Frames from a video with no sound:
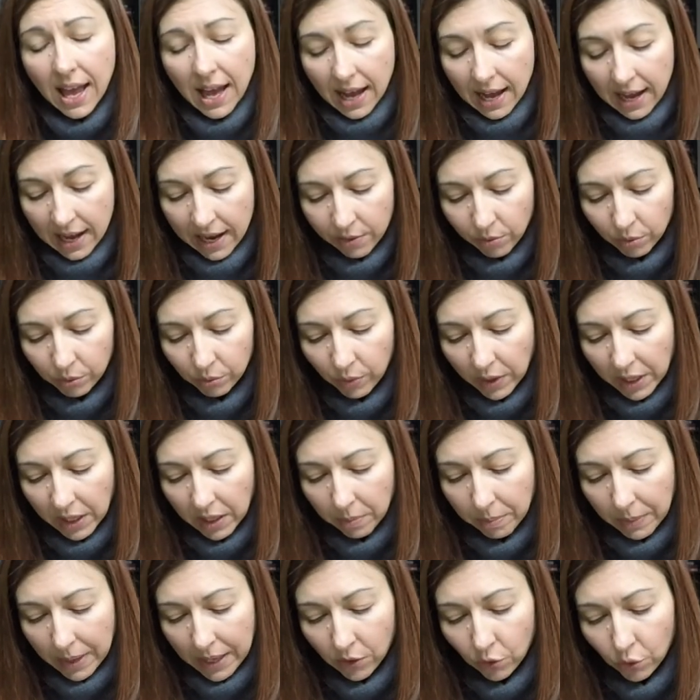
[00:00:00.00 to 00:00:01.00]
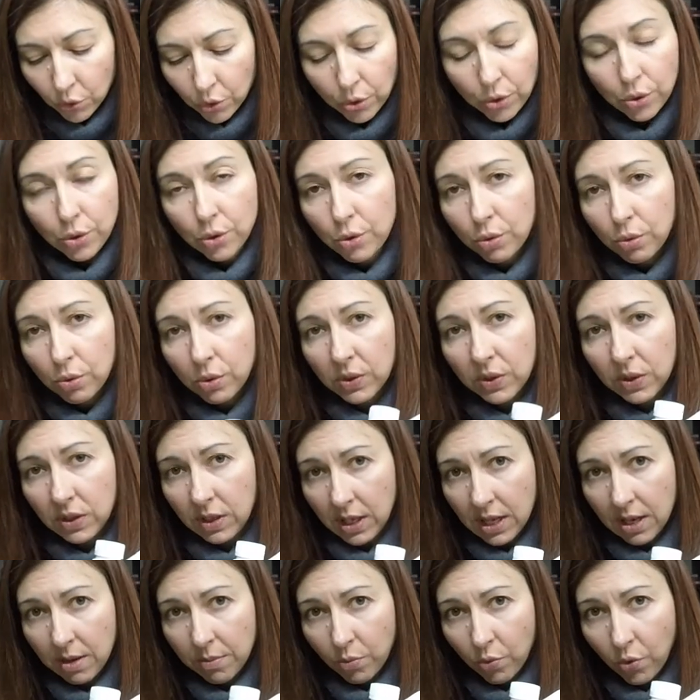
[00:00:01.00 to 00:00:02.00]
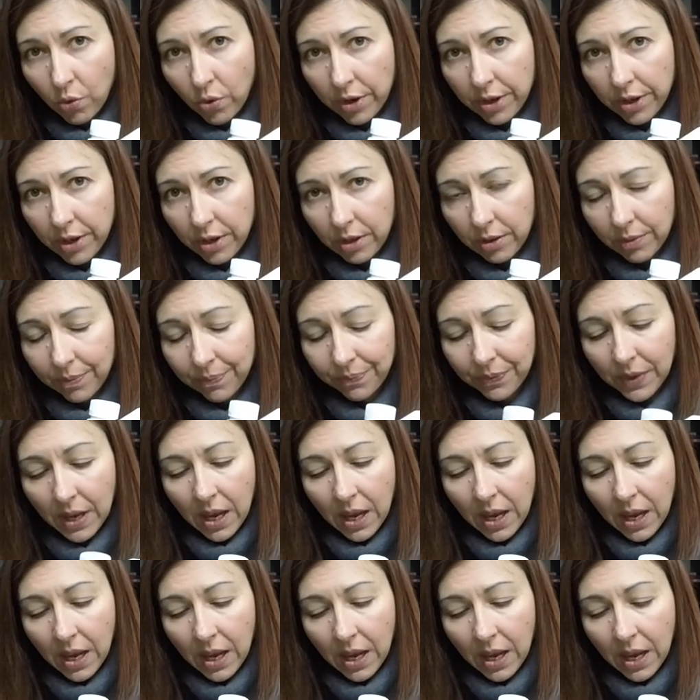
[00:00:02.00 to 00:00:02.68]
I would recommend you use neem oil.